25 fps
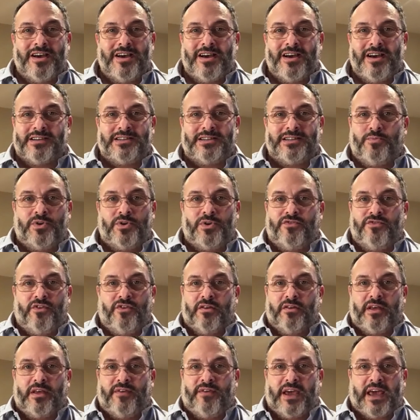I said, wouldn't you
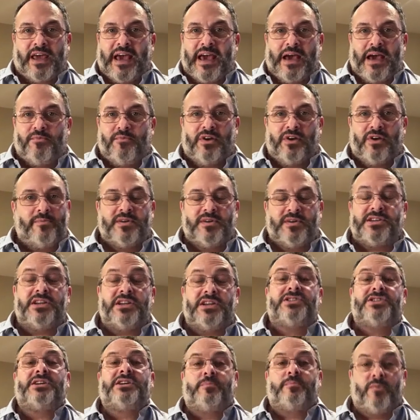rather have a cab or limousine?
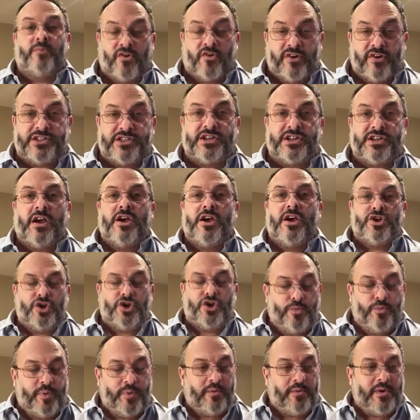She said, Morris,
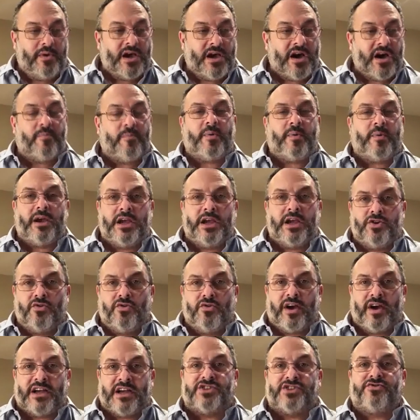you pick me up in
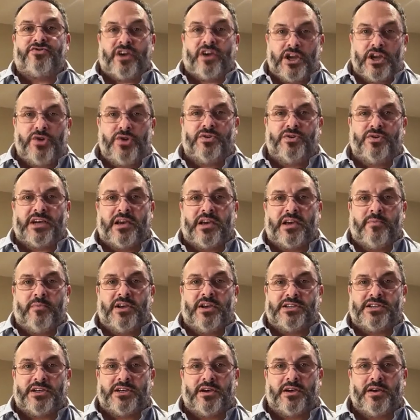your Astra and you take me
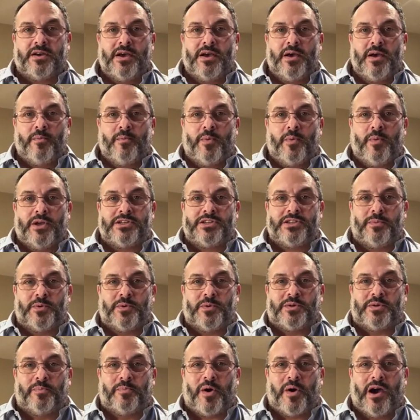to
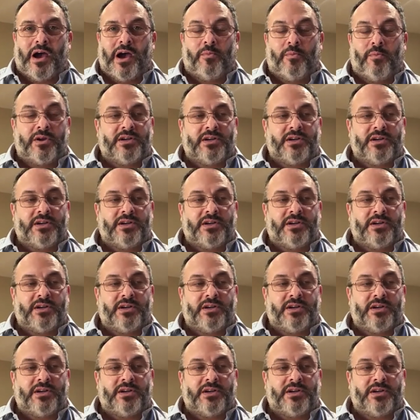Pinewood.